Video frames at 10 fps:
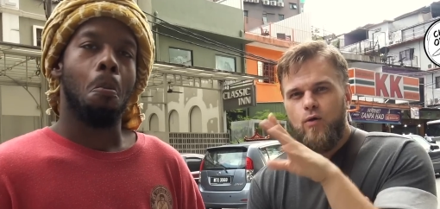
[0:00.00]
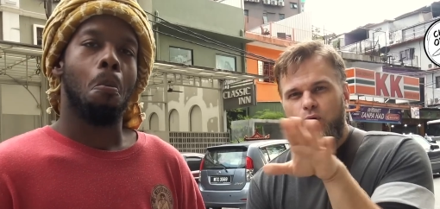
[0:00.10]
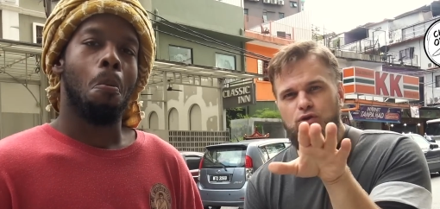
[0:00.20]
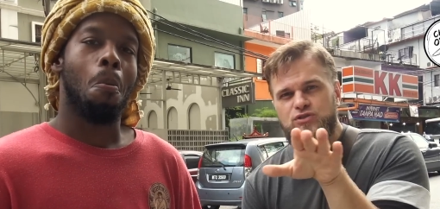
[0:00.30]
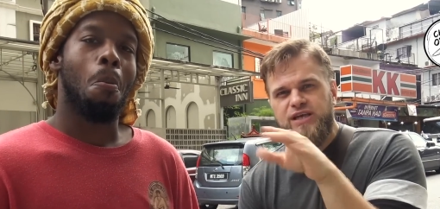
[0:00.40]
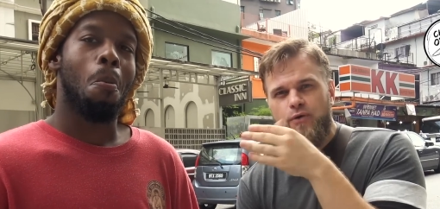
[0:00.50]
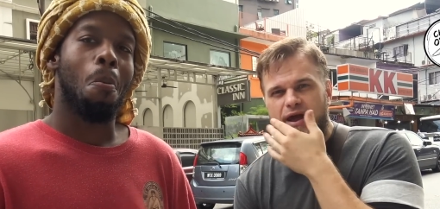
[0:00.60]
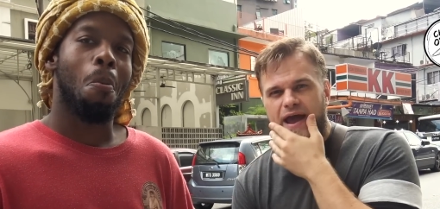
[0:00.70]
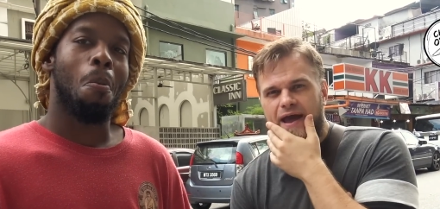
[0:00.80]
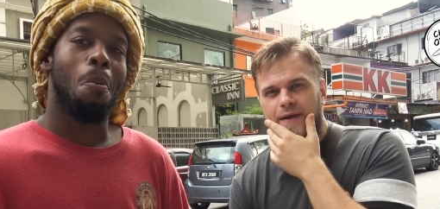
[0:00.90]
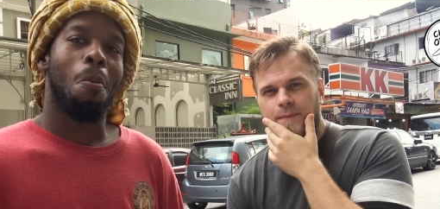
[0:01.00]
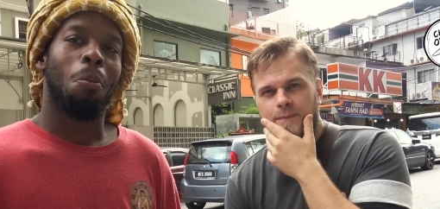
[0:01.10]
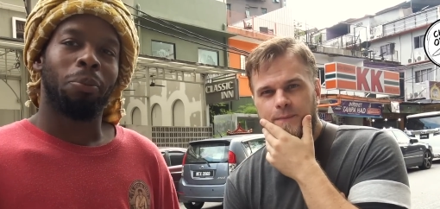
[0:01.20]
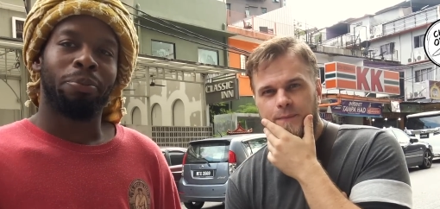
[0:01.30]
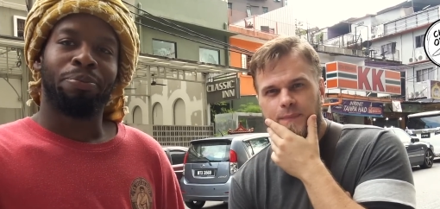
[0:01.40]
Speaker 1: What do you say, Rayhan?
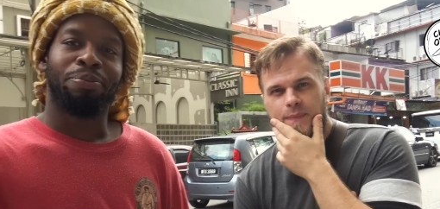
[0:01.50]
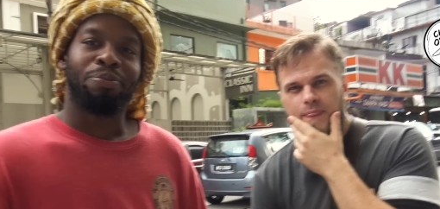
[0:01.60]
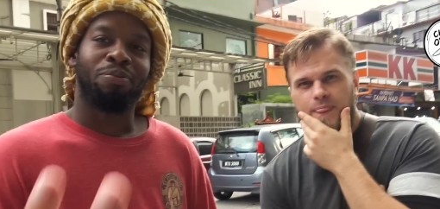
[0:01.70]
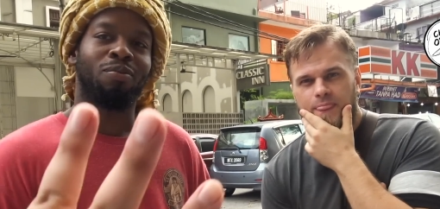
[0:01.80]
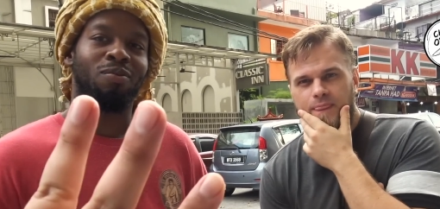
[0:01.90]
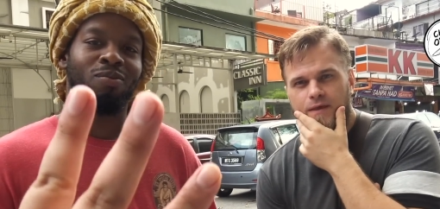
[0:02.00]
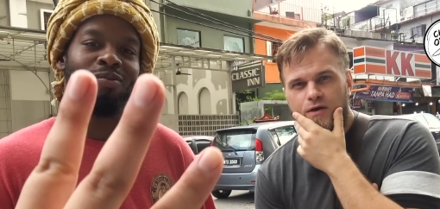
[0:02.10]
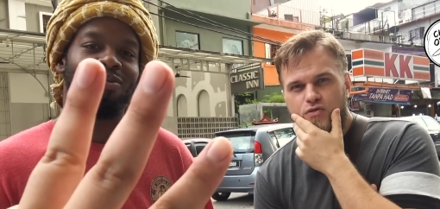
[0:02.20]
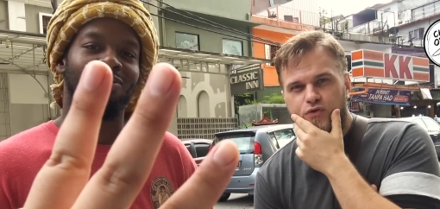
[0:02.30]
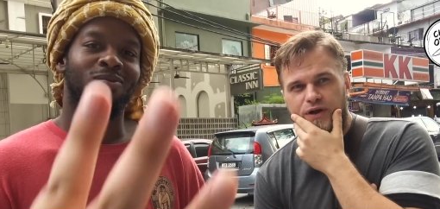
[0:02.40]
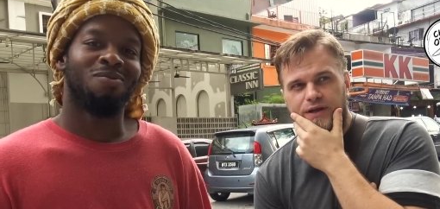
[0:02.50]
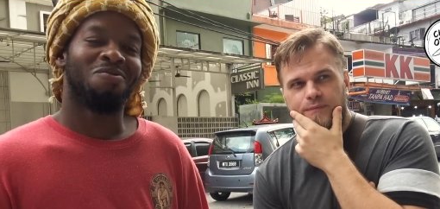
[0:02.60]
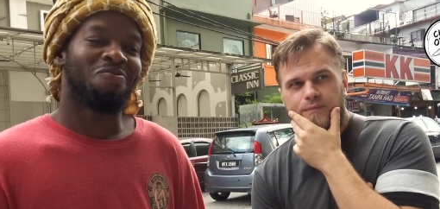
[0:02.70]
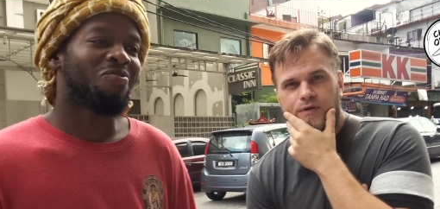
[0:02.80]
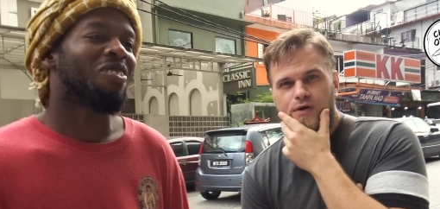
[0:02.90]
Three.
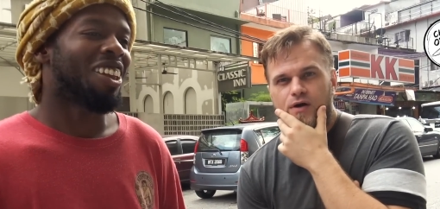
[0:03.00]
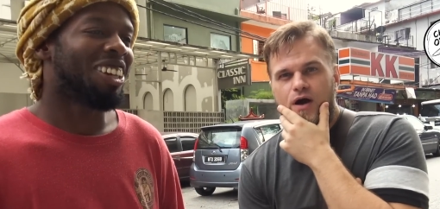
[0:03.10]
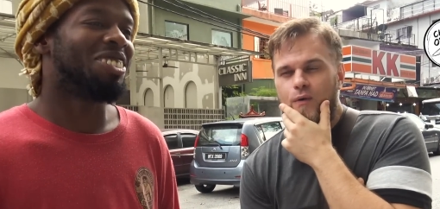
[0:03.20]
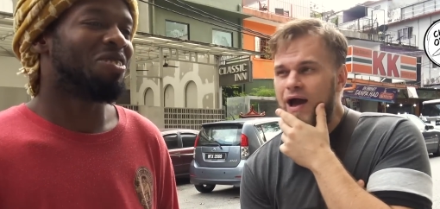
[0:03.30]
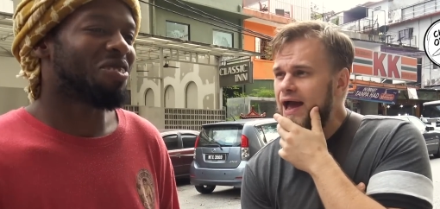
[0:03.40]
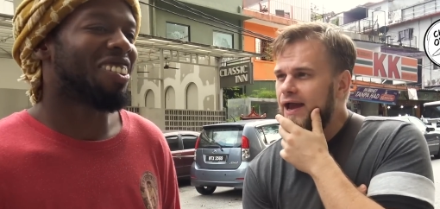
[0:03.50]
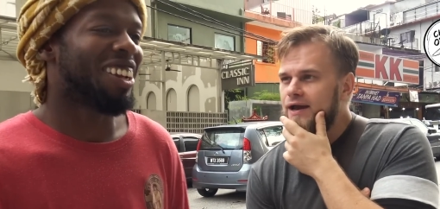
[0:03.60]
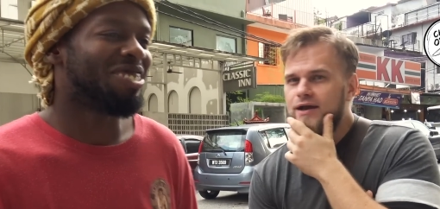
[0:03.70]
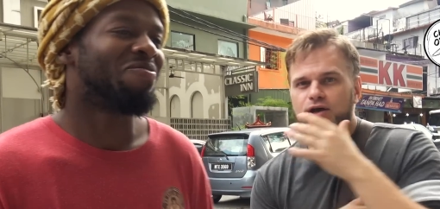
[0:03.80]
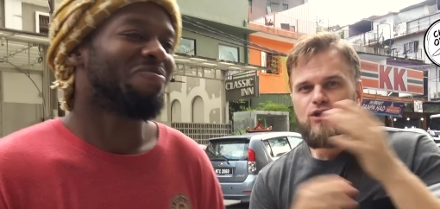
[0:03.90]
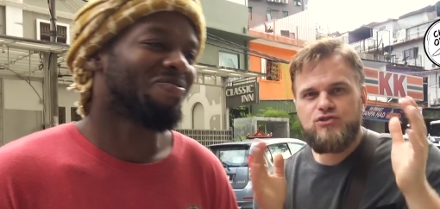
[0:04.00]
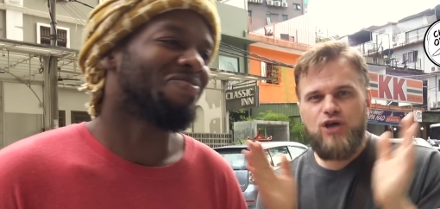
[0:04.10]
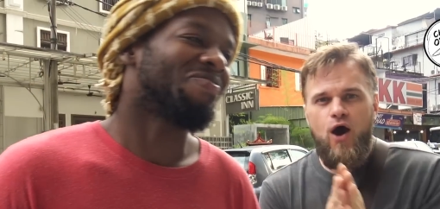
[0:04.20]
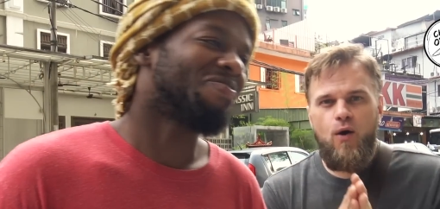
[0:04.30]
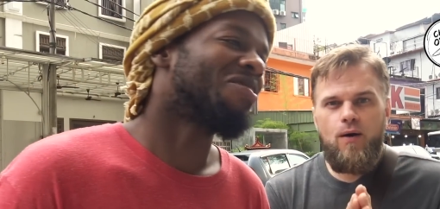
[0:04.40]
All right.
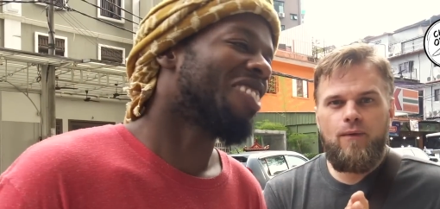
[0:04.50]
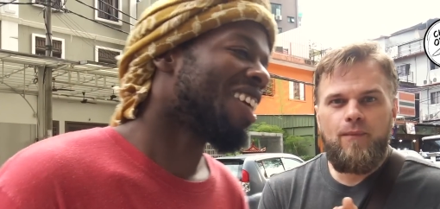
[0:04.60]
So